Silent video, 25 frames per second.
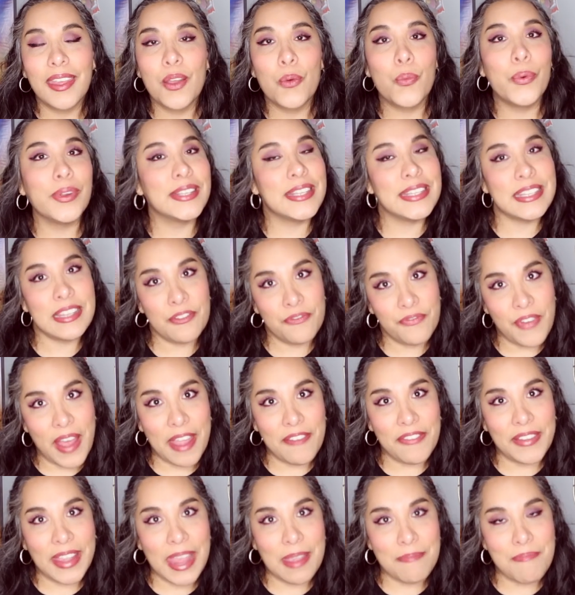when season
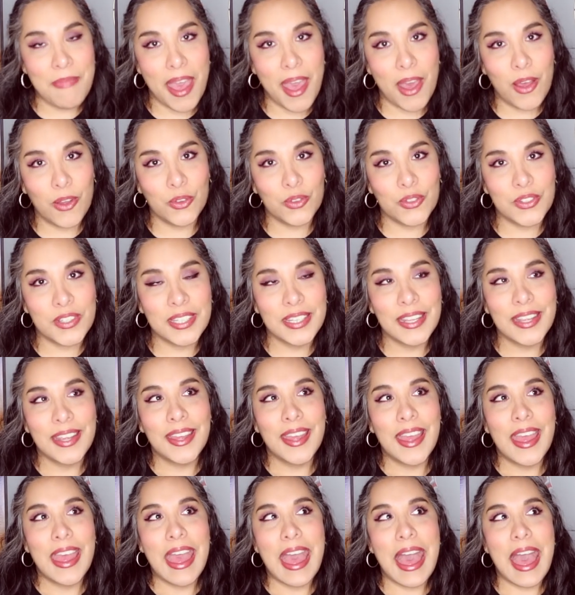5 came out,
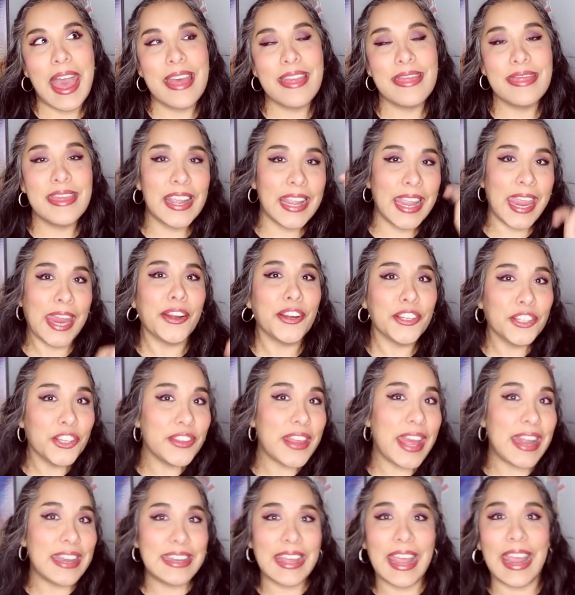the
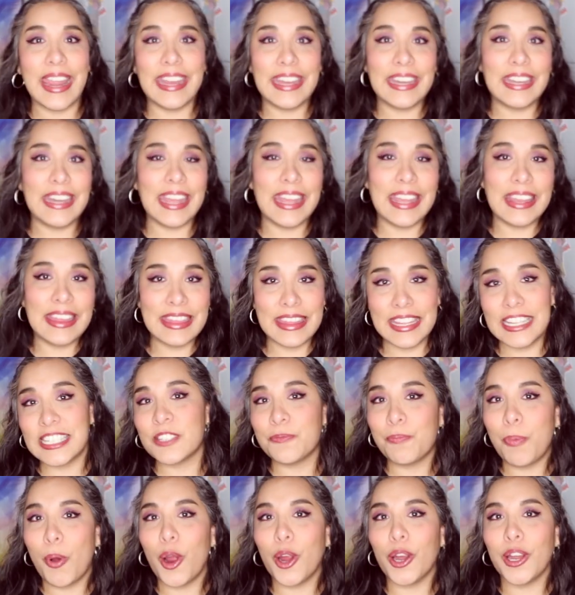character that died in
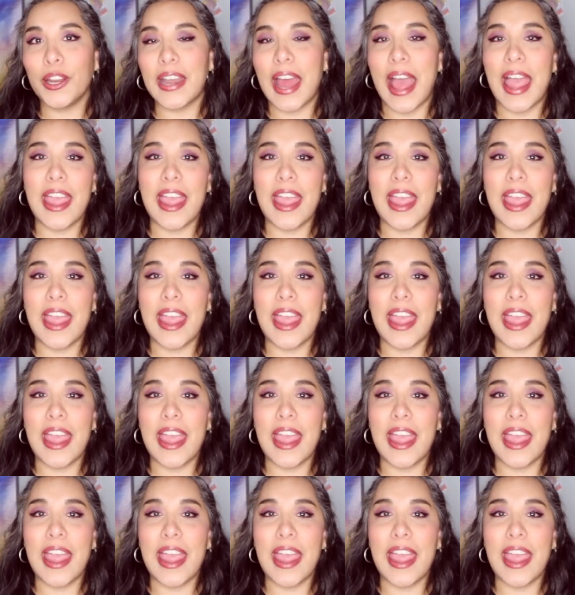this part,